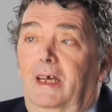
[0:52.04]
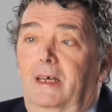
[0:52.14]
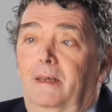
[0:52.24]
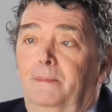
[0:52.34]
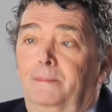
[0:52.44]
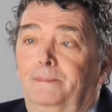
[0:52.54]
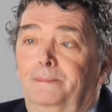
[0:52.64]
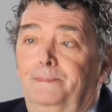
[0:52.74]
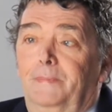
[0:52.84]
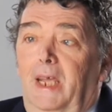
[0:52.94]

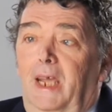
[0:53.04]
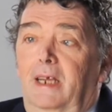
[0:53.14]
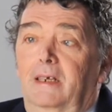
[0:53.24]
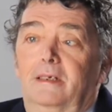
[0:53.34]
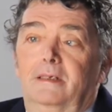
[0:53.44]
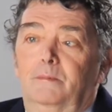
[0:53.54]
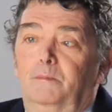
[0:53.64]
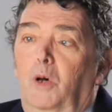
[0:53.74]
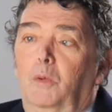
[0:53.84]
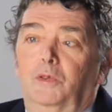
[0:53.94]
and
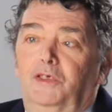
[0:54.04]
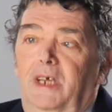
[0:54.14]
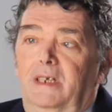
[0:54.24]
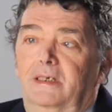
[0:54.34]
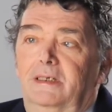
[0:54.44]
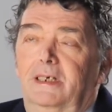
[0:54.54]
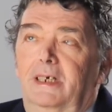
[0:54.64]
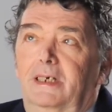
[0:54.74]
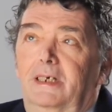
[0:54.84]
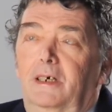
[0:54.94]
my world shattered.
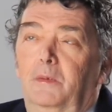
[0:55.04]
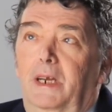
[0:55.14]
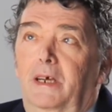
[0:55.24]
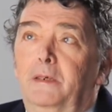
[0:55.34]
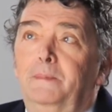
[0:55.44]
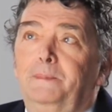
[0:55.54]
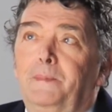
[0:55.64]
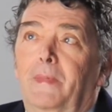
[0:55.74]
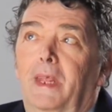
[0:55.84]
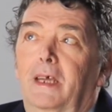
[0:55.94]
I went home,
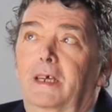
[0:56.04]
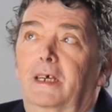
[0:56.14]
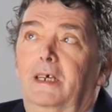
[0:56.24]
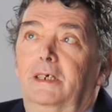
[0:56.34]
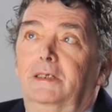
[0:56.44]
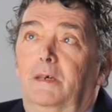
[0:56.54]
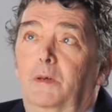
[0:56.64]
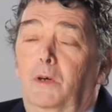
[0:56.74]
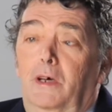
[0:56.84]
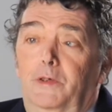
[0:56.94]
told
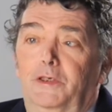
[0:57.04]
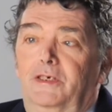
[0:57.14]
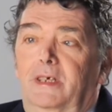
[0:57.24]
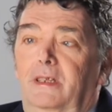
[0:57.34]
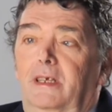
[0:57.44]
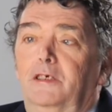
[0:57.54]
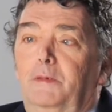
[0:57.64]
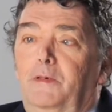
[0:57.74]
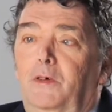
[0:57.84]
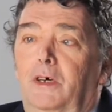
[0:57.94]
my wife, and she said, things will
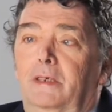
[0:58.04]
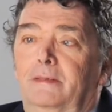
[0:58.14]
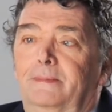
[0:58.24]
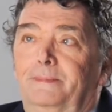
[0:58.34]
be fine.